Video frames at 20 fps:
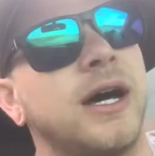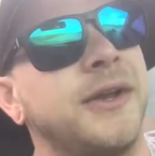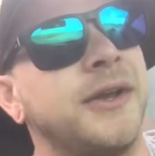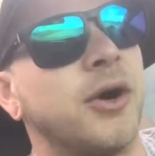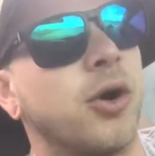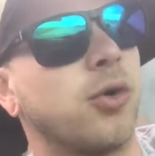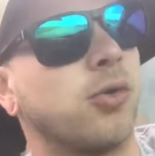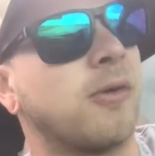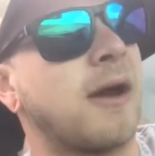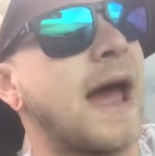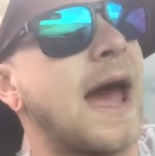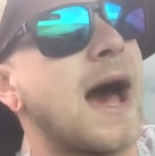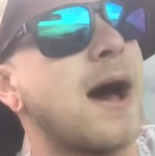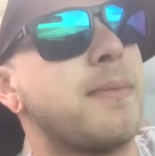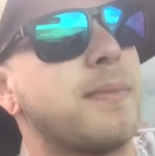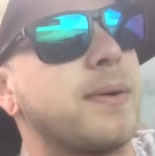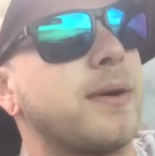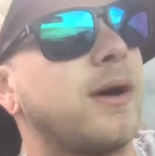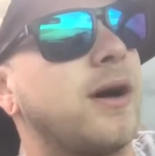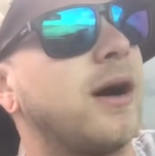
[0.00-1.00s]
No wrap
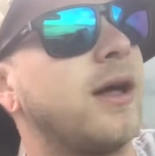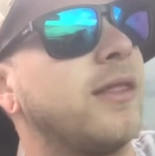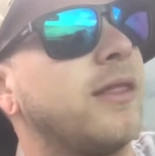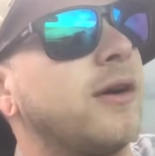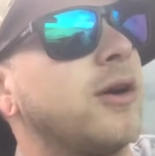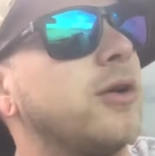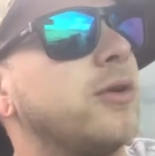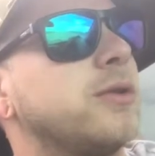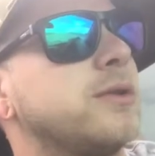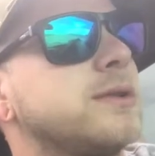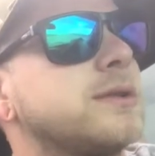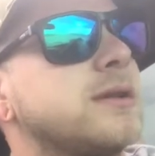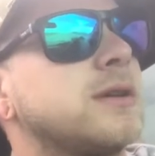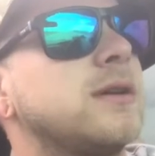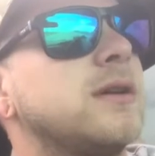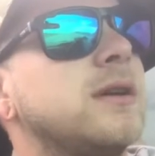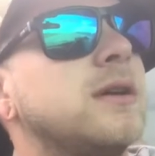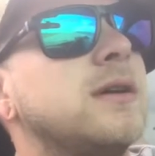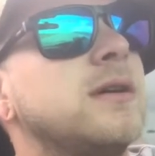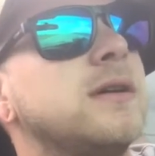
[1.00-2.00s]
on those,
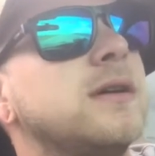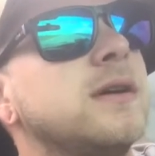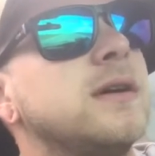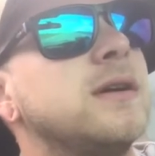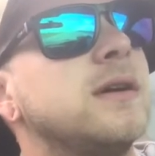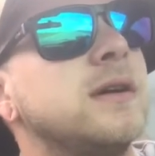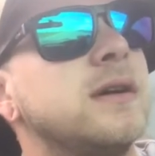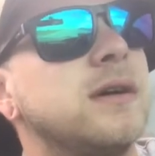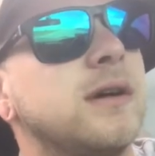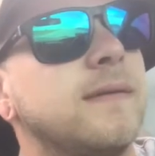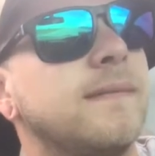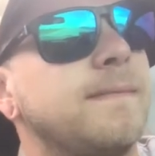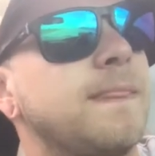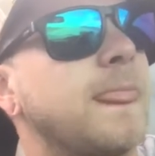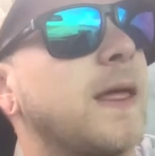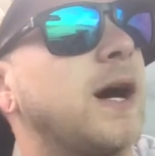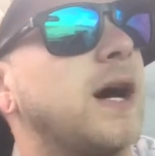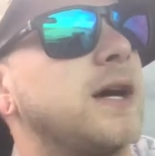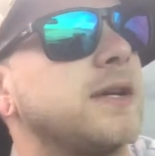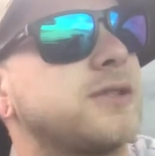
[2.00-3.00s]

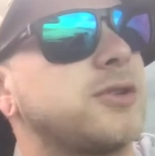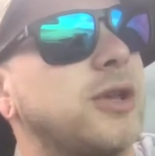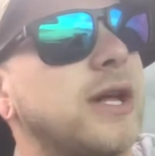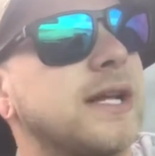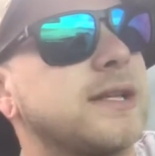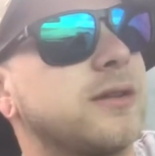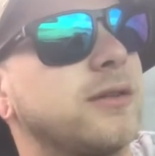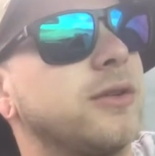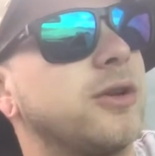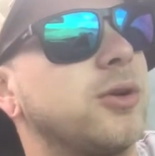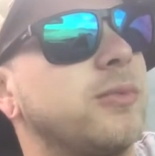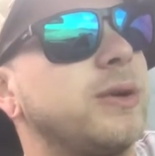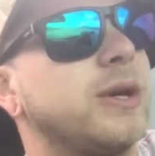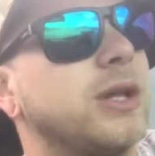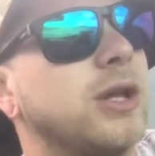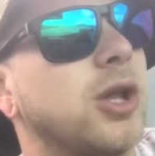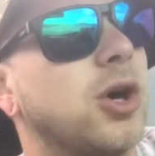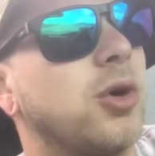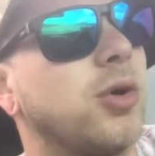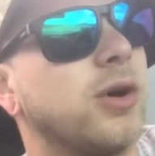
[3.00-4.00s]
so that's a little bit
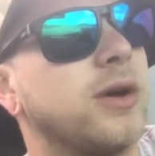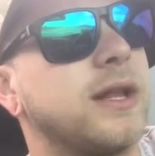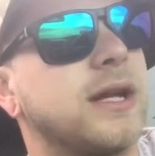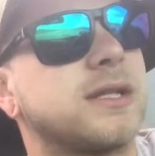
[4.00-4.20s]
lower.